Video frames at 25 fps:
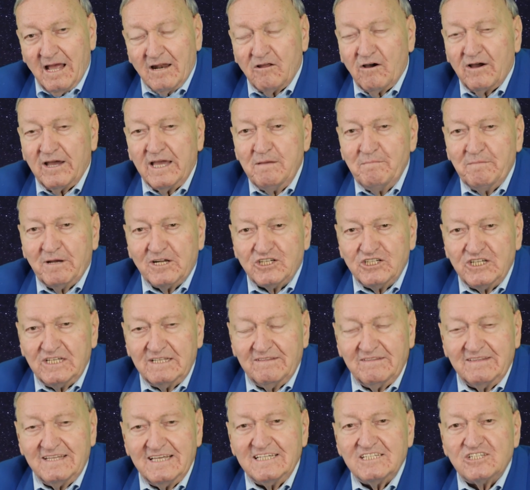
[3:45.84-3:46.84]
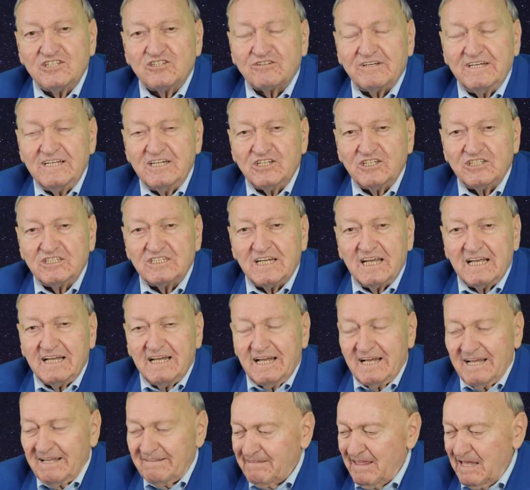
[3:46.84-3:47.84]
Now imagine these strangers,
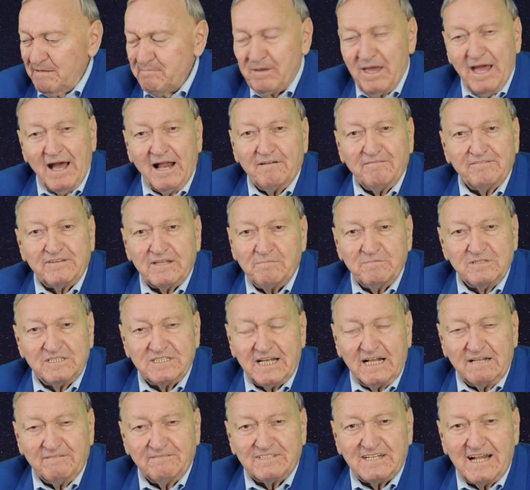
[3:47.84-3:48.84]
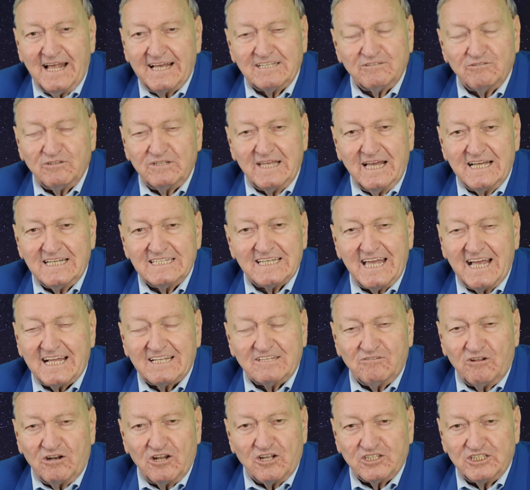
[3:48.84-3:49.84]
they behave themselves like today's
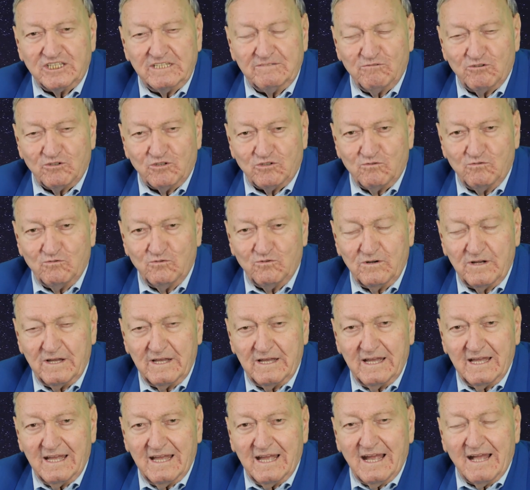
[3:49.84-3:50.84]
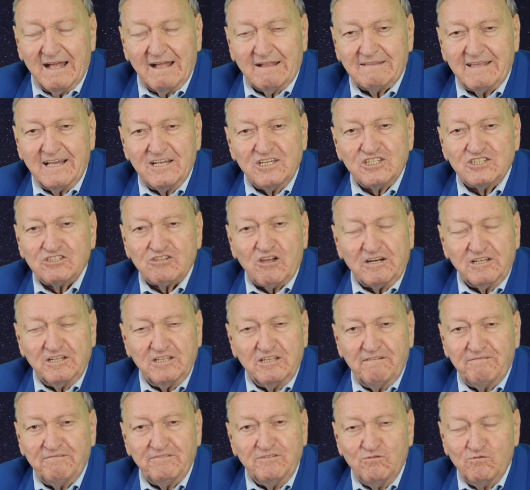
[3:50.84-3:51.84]
ethnology would do. They
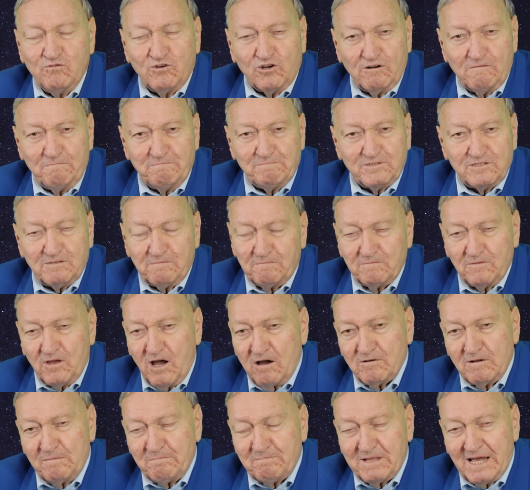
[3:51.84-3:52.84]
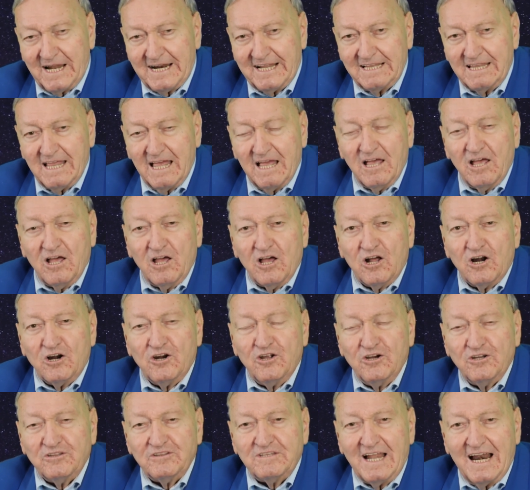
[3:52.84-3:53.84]
studied a few groups on our planet,
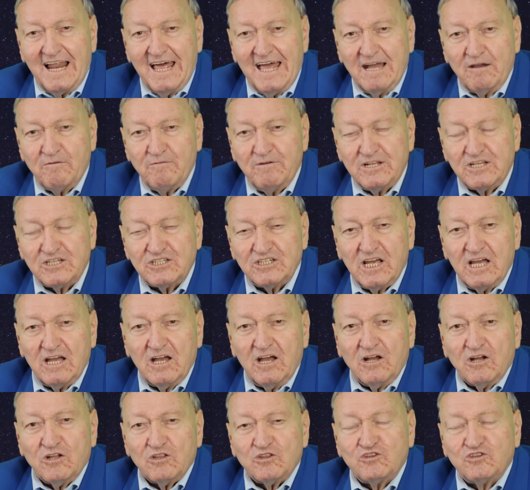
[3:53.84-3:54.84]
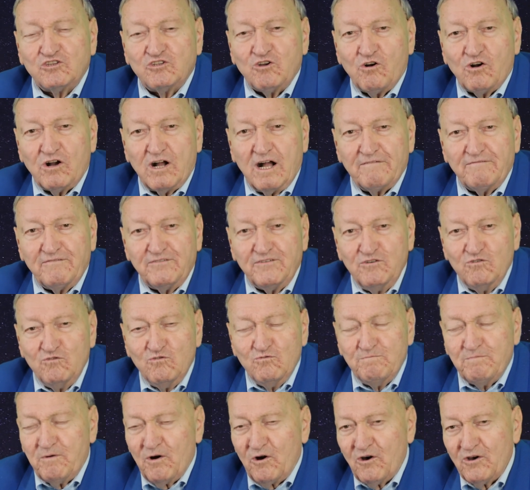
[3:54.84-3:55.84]
learned the language, took a
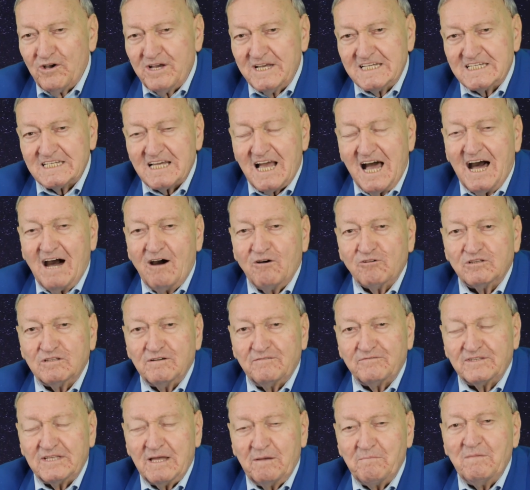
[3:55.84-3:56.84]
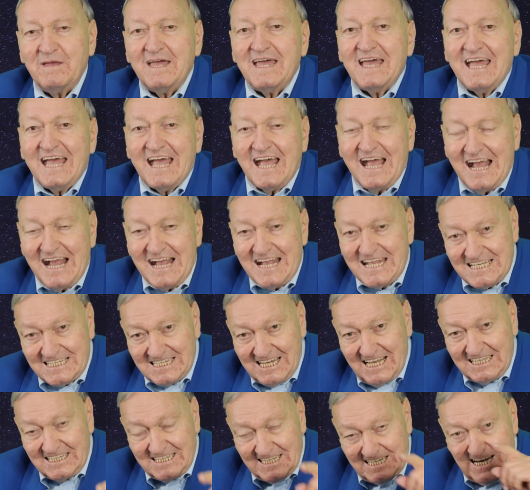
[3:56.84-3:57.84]
few boys out of them,
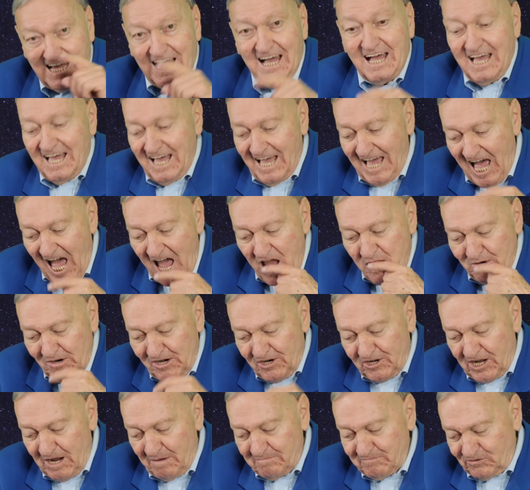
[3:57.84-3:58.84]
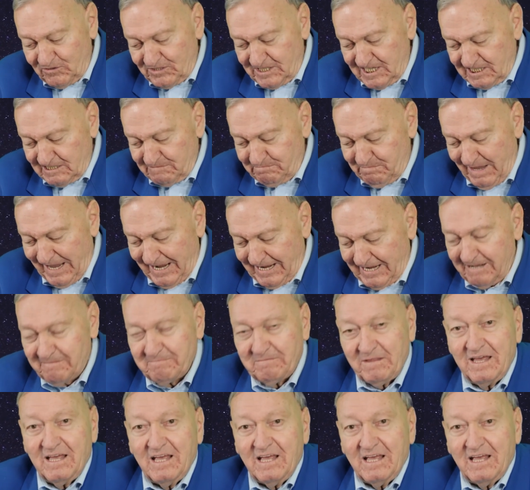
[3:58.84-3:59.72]
etc. I will come to this back.